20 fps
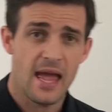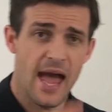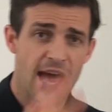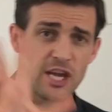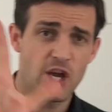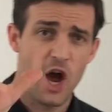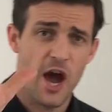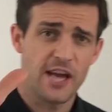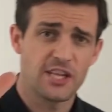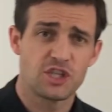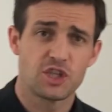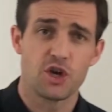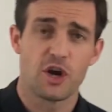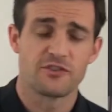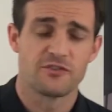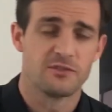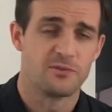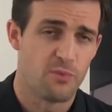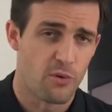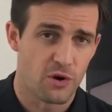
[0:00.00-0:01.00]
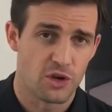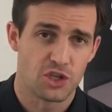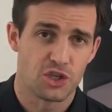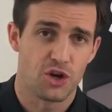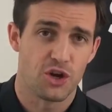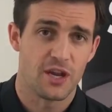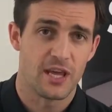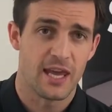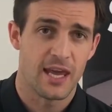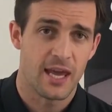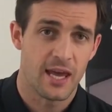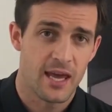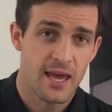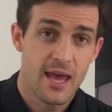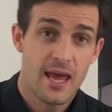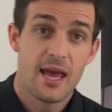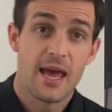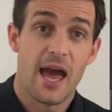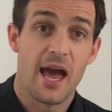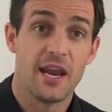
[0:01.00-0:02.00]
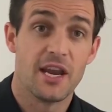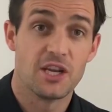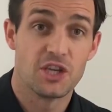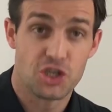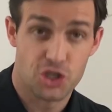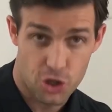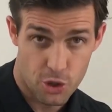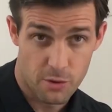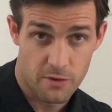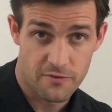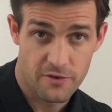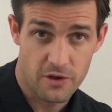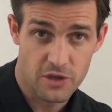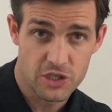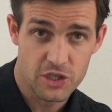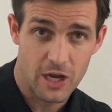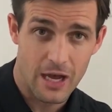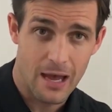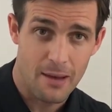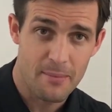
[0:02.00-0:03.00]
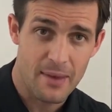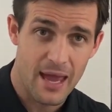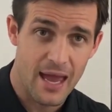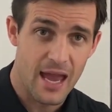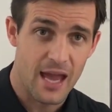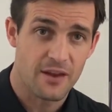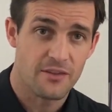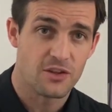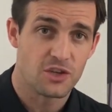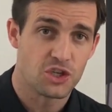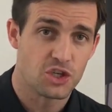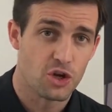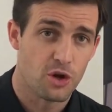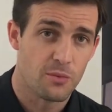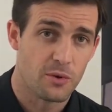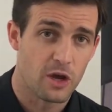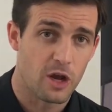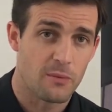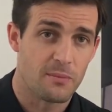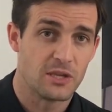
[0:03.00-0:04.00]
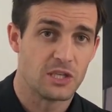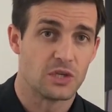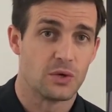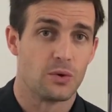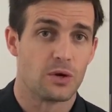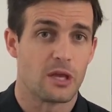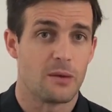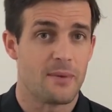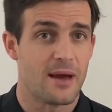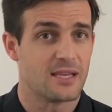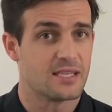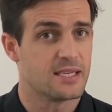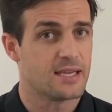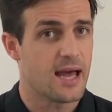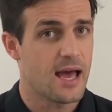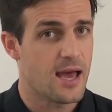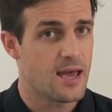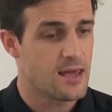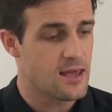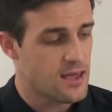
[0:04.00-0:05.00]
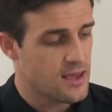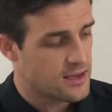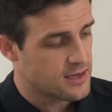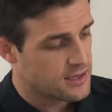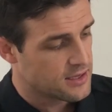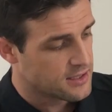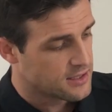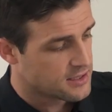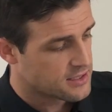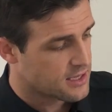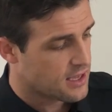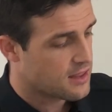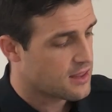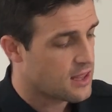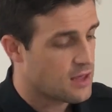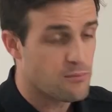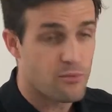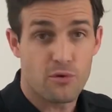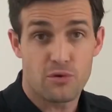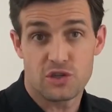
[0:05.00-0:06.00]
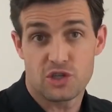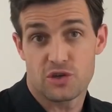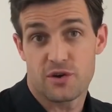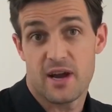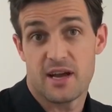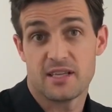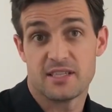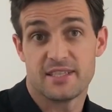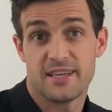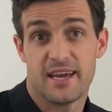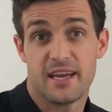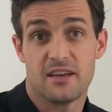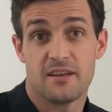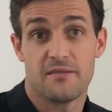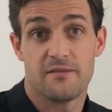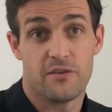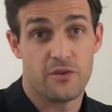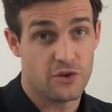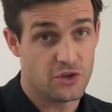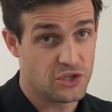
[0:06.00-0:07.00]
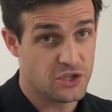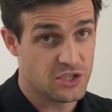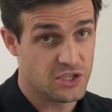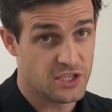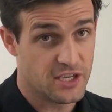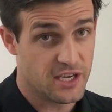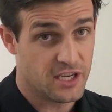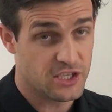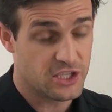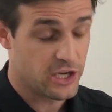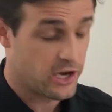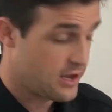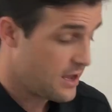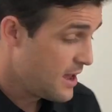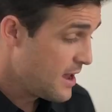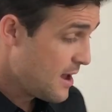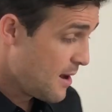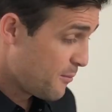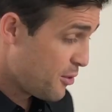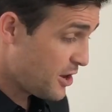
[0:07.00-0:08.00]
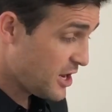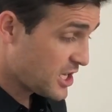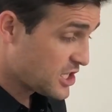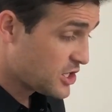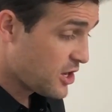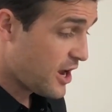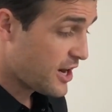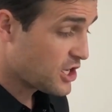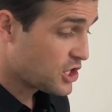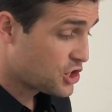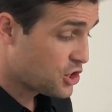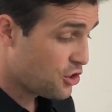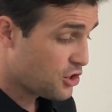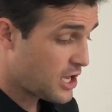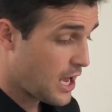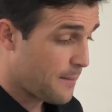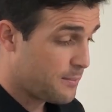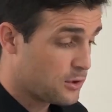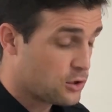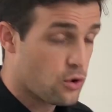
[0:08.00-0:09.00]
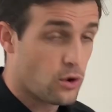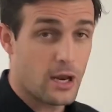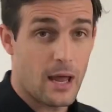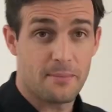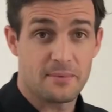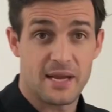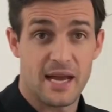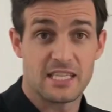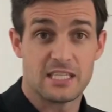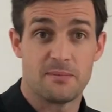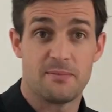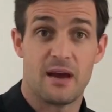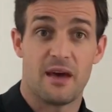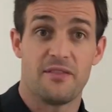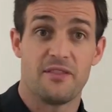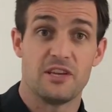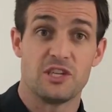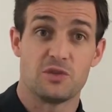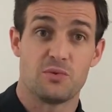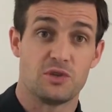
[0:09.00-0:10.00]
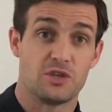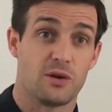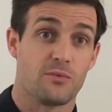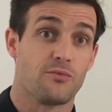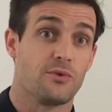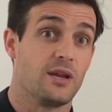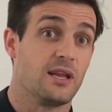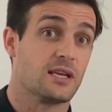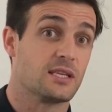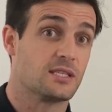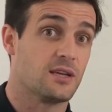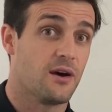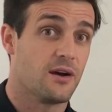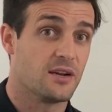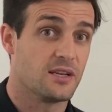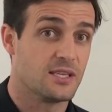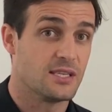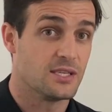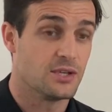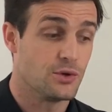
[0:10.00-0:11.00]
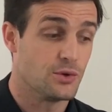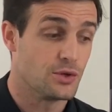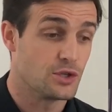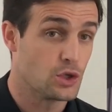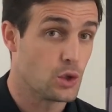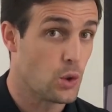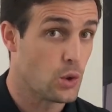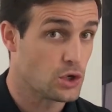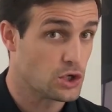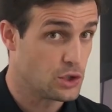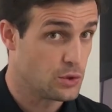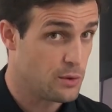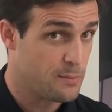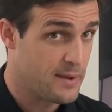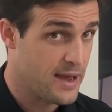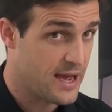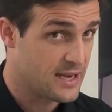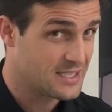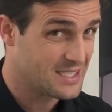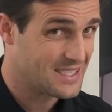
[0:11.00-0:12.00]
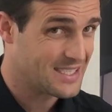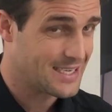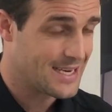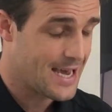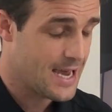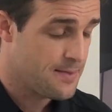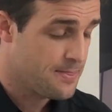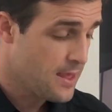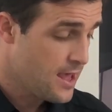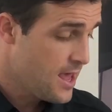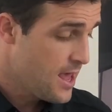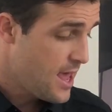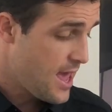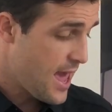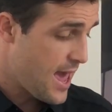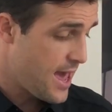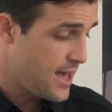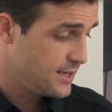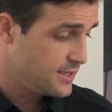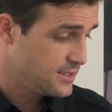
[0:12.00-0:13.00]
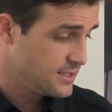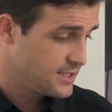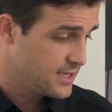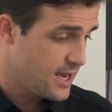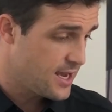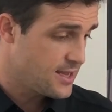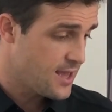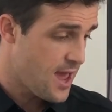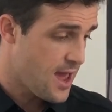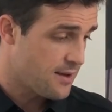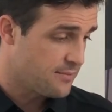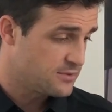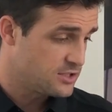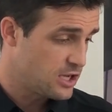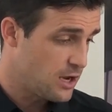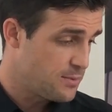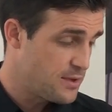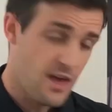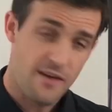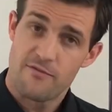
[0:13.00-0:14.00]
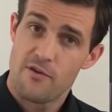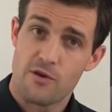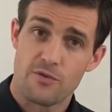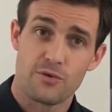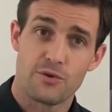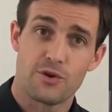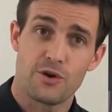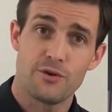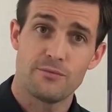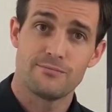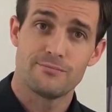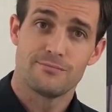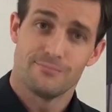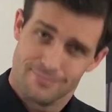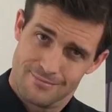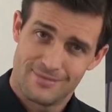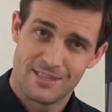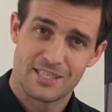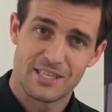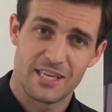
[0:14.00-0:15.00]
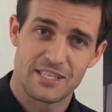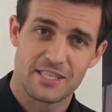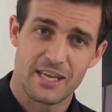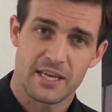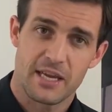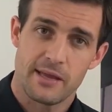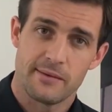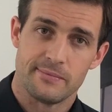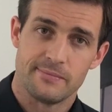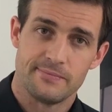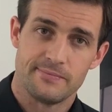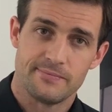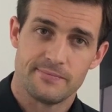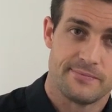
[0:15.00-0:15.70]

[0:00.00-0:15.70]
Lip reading: Hey guys, Josh from Sportitude here, and it's shoe review time, and the shoe we're going to be talking about today is the Brooks Transcend version 6. So pretty exciting shoe, a couple of cool updates about bits which I'm really excited to talk to you about today. And so without further ado, let's get stuck in.